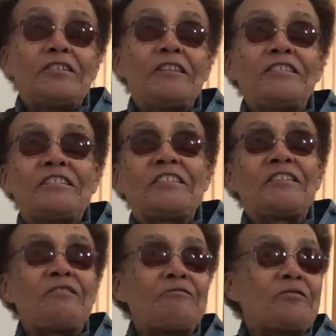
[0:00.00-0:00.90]
She
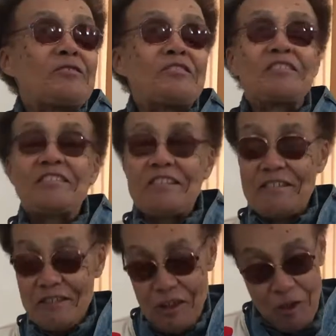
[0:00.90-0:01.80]
used to just
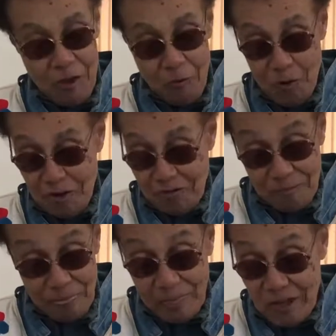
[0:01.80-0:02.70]
say, well,
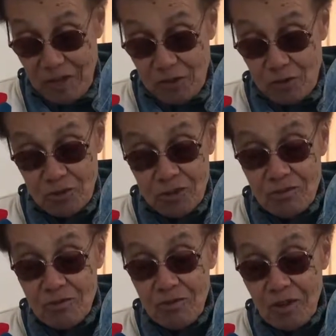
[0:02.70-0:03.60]
you're
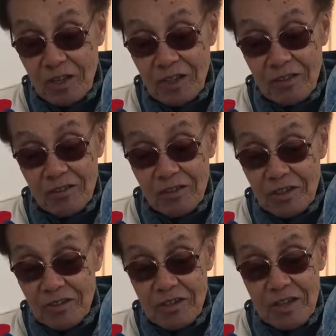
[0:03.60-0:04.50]
still going to get a good
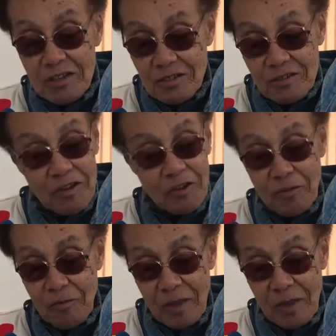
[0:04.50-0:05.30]
education there.